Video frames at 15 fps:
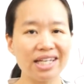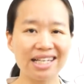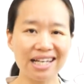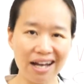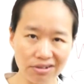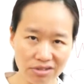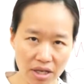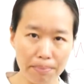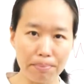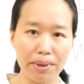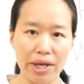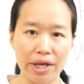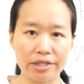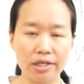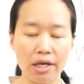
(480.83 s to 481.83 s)
It counts a
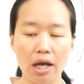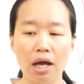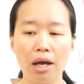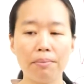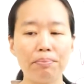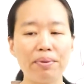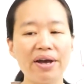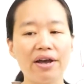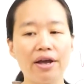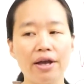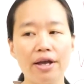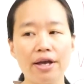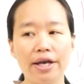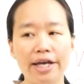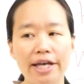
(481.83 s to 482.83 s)
bit, but
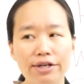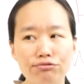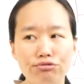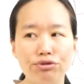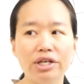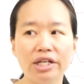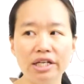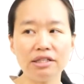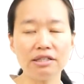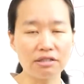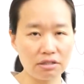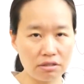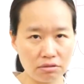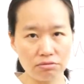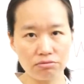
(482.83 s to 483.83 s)
it
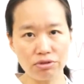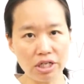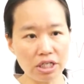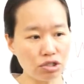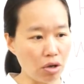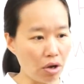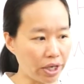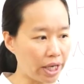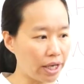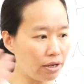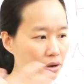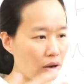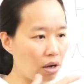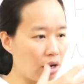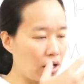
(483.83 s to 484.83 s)
really so,
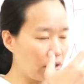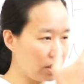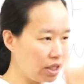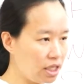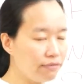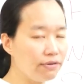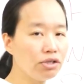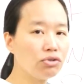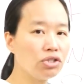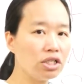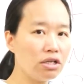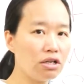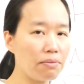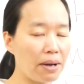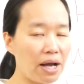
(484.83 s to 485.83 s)
okay, even you
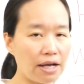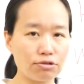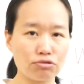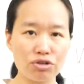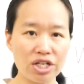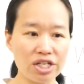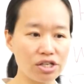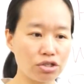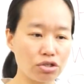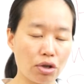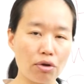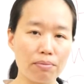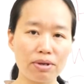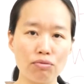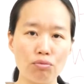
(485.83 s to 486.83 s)
did in the past 20 years
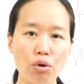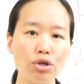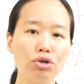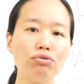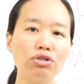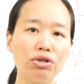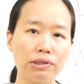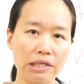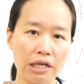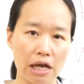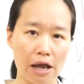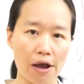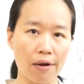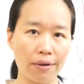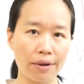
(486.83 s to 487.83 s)
ago, but what are you doing
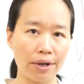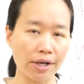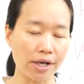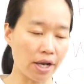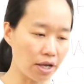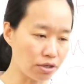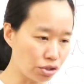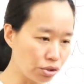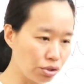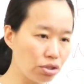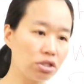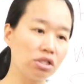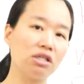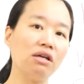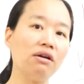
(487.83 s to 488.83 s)
now? Okay, do
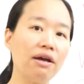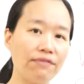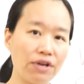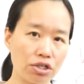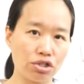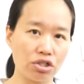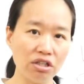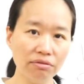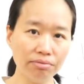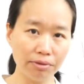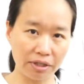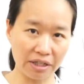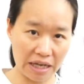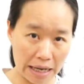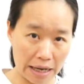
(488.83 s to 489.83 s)
you still have
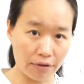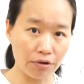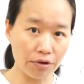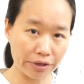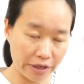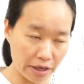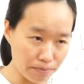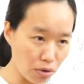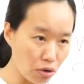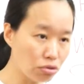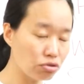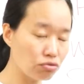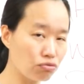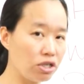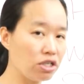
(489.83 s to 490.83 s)
achievement now? Okay,
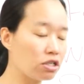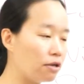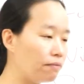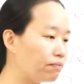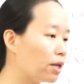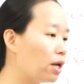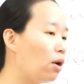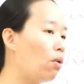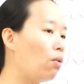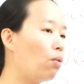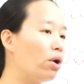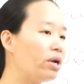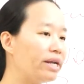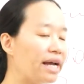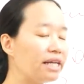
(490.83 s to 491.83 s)
most recent.
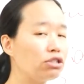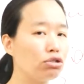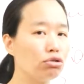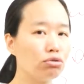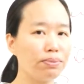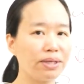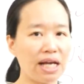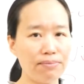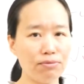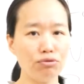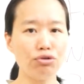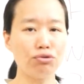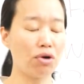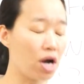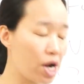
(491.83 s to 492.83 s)
What led you to become
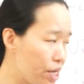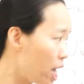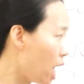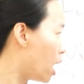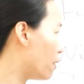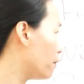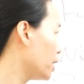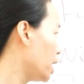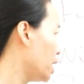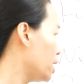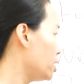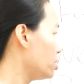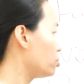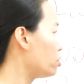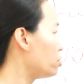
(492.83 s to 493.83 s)
who you are now?
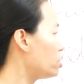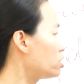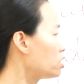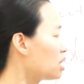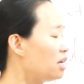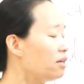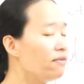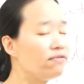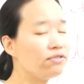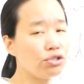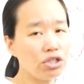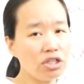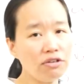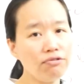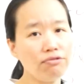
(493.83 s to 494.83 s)
So this kind of
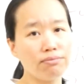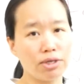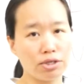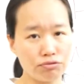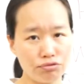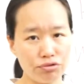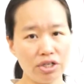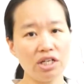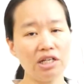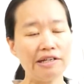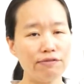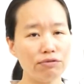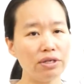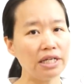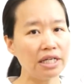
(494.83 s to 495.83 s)
achievement
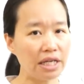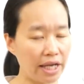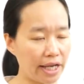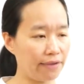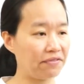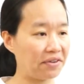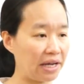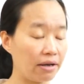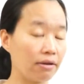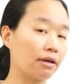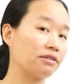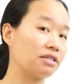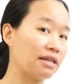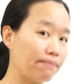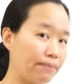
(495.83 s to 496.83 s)
really have kind
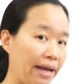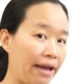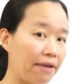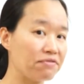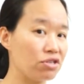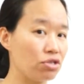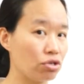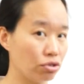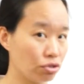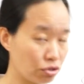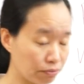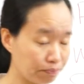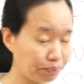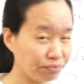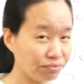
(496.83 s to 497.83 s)
of some
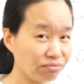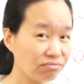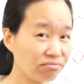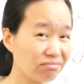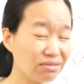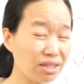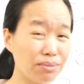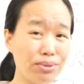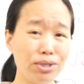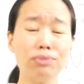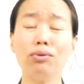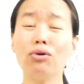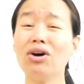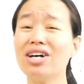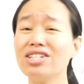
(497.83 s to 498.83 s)
evidence.
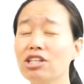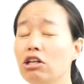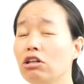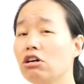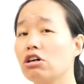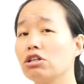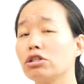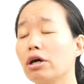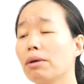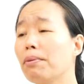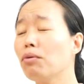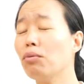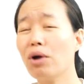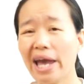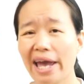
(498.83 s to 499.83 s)
People ask a lot
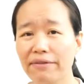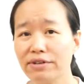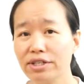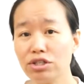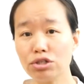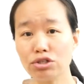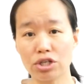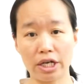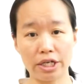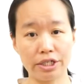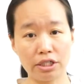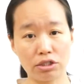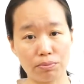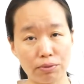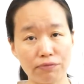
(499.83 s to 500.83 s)
about what evidence I
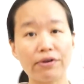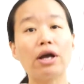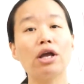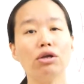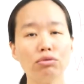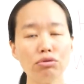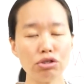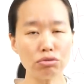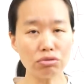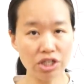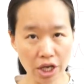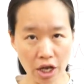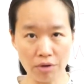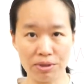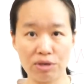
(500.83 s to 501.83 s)
need to provide. You
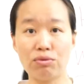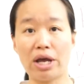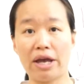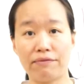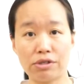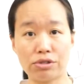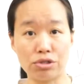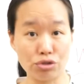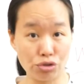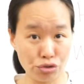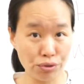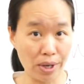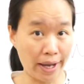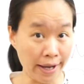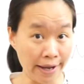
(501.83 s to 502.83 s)
tell me what evidence
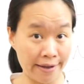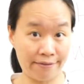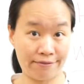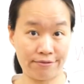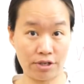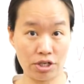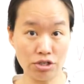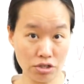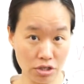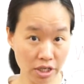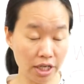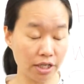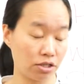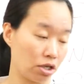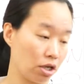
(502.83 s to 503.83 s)
you have, isn't
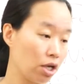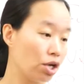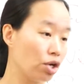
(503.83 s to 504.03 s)
it?